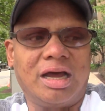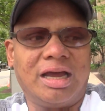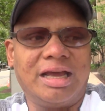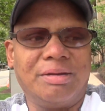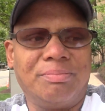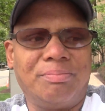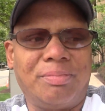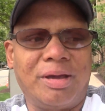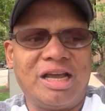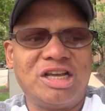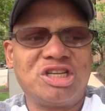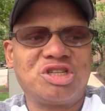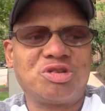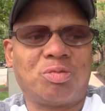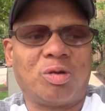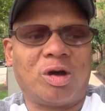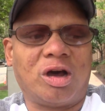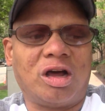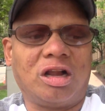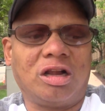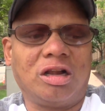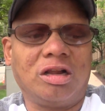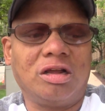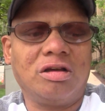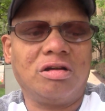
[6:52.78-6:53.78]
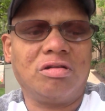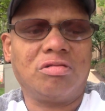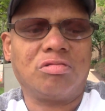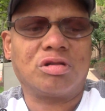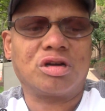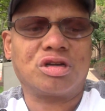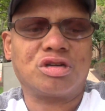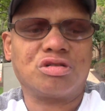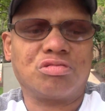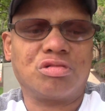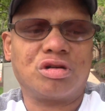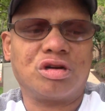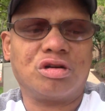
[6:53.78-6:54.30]
in baseball,
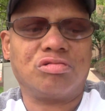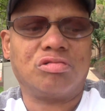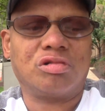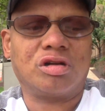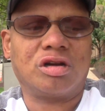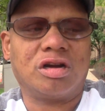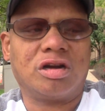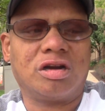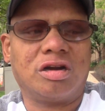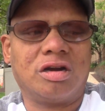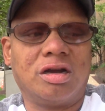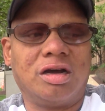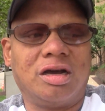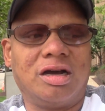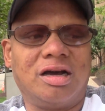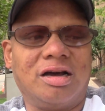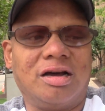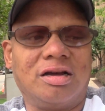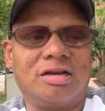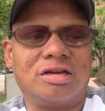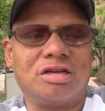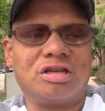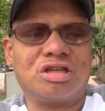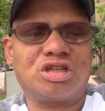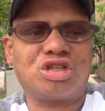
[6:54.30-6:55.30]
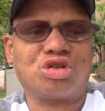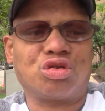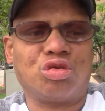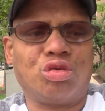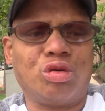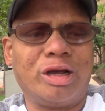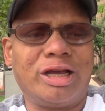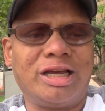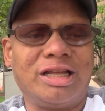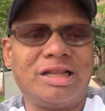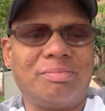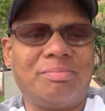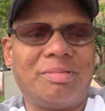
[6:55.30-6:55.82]
we're
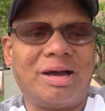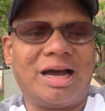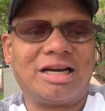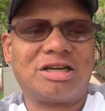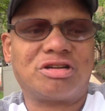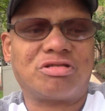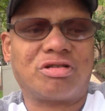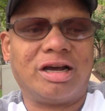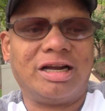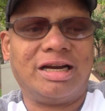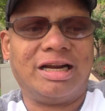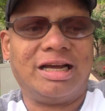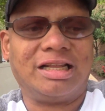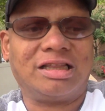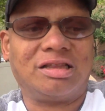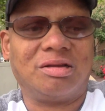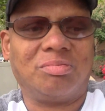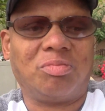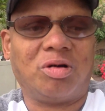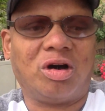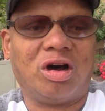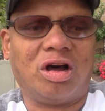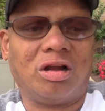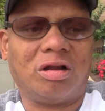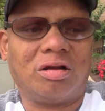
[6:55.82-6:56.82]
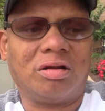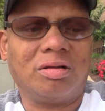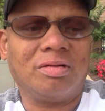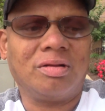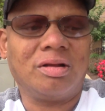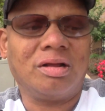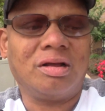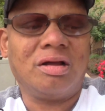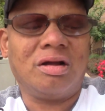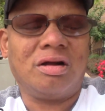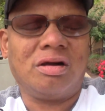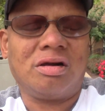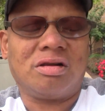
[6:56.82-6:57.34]
swinging the bat trying to hit the ball.
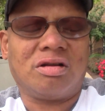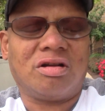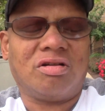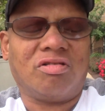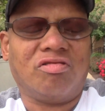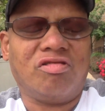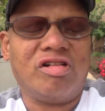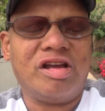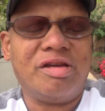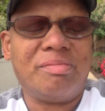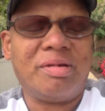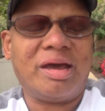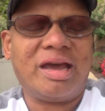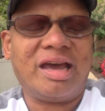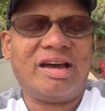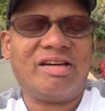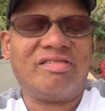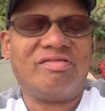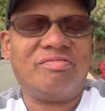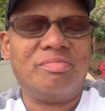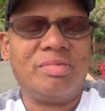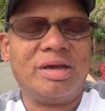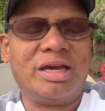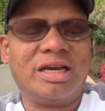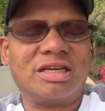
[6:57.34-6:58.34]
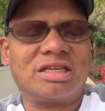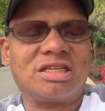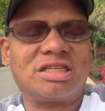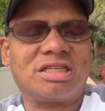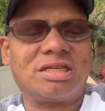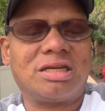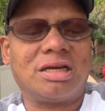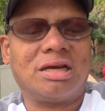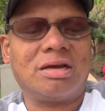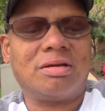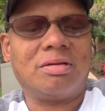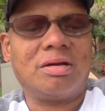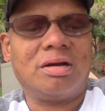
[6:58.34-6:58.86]
We may have
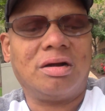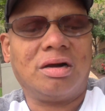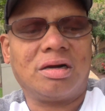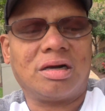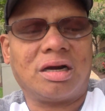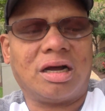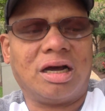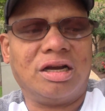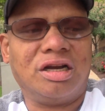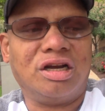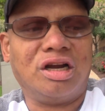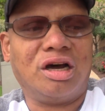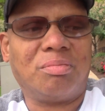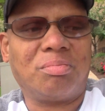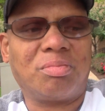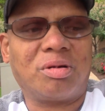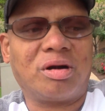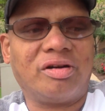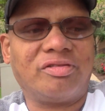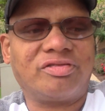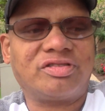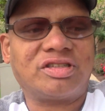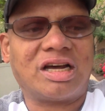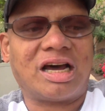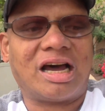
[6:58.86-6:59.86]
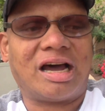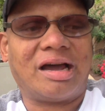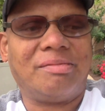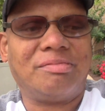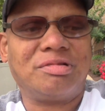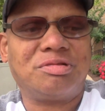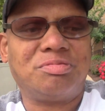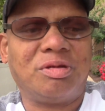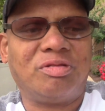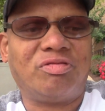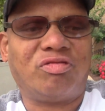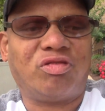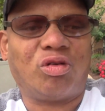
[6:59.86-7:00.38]
missed a number of
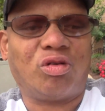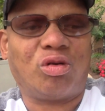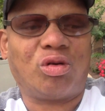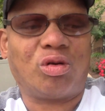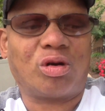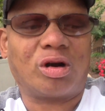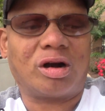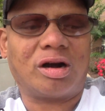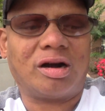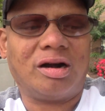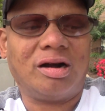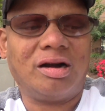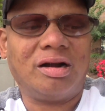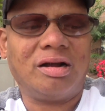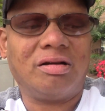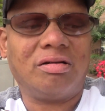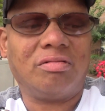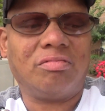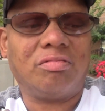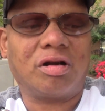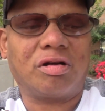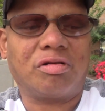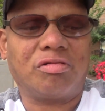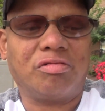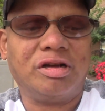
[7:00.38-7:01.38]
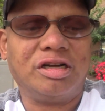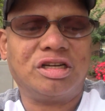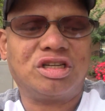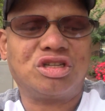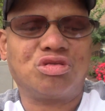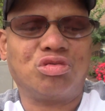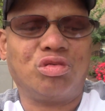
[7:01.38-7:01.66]
times before where we'd